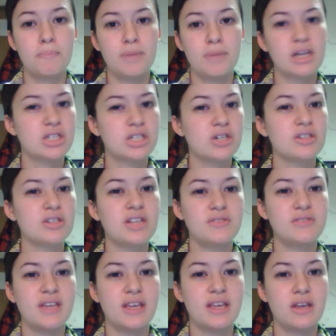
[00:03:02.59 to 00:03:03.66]
Pictures of
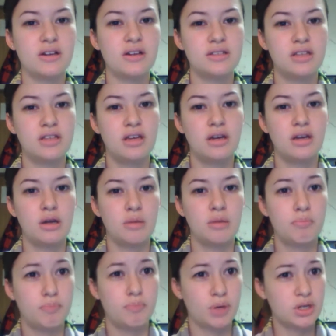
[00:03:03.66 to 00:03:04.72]
Taekyeon's
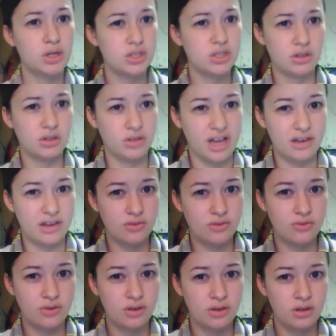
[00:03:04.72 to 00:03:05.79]
personal life,
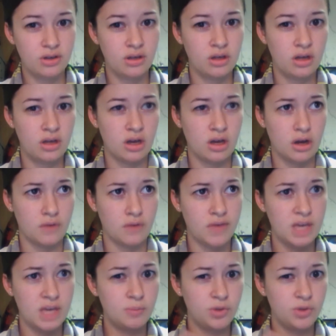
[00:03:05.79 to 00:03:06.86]
of
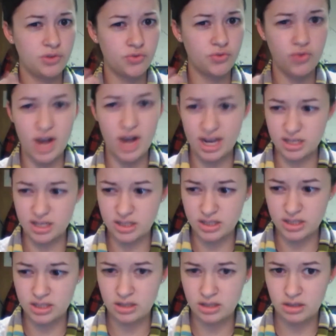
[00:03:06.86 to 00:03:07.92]
him with
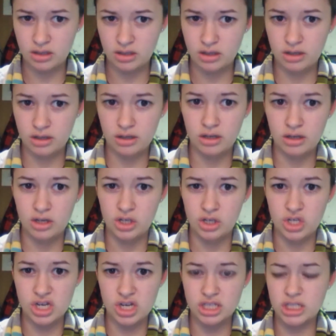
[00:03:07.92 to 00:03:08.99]
friends,
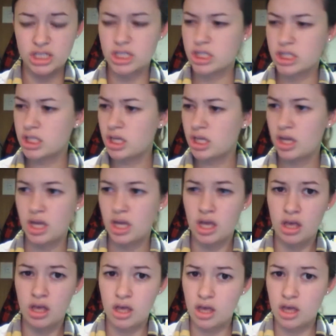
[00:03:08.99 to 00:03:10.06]
just
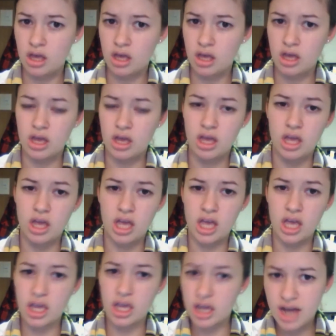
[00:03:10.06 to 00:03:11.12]

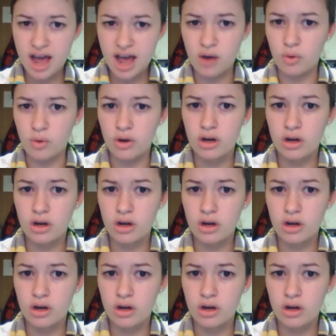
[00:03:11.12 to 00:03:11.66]
hanging out.